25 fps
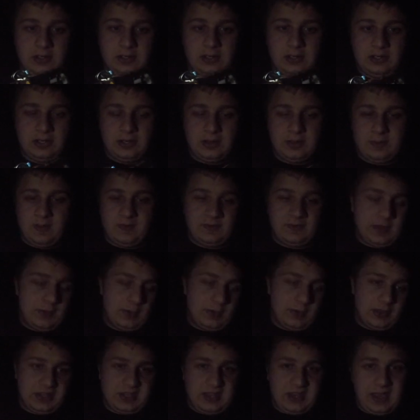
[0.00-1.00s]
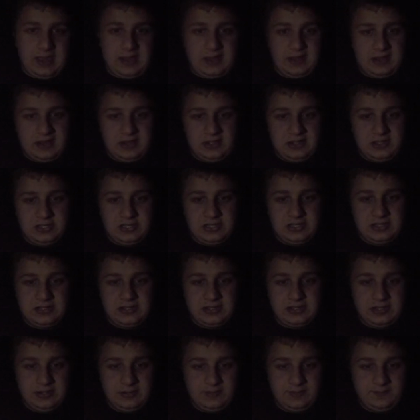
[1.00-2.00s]
with tank
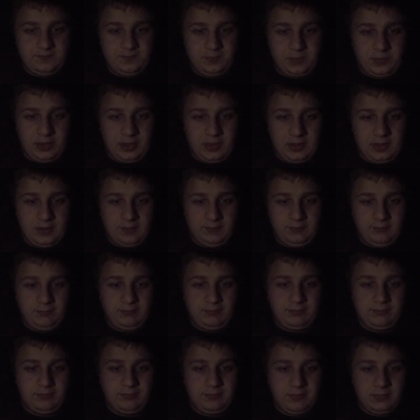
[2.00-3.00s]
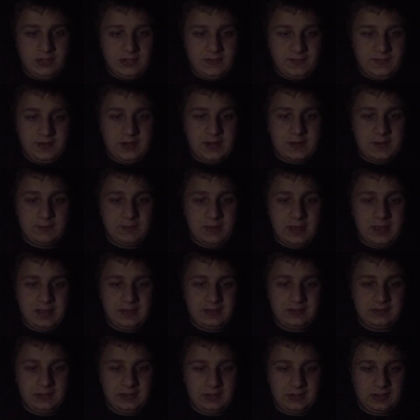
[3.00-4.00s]
engines. It's very
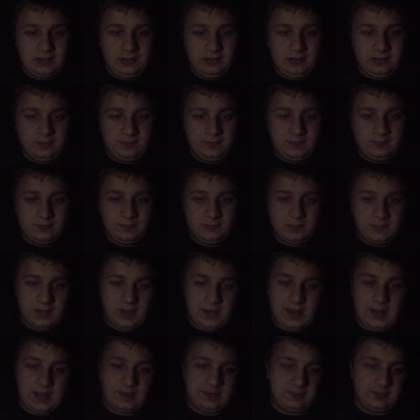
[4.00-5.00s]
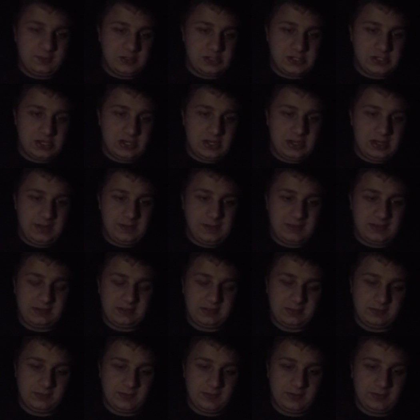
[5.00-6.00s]
basic. Again, we're talking about
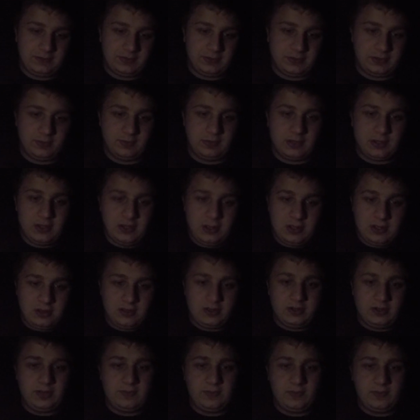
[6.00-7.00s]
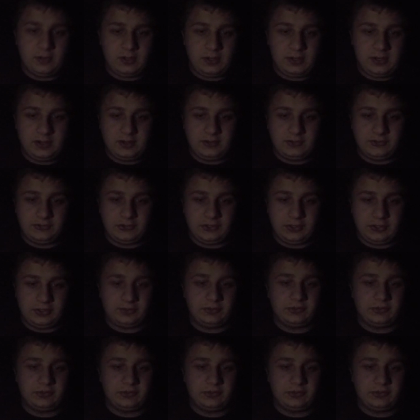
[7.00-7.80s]
something from 34 years ago.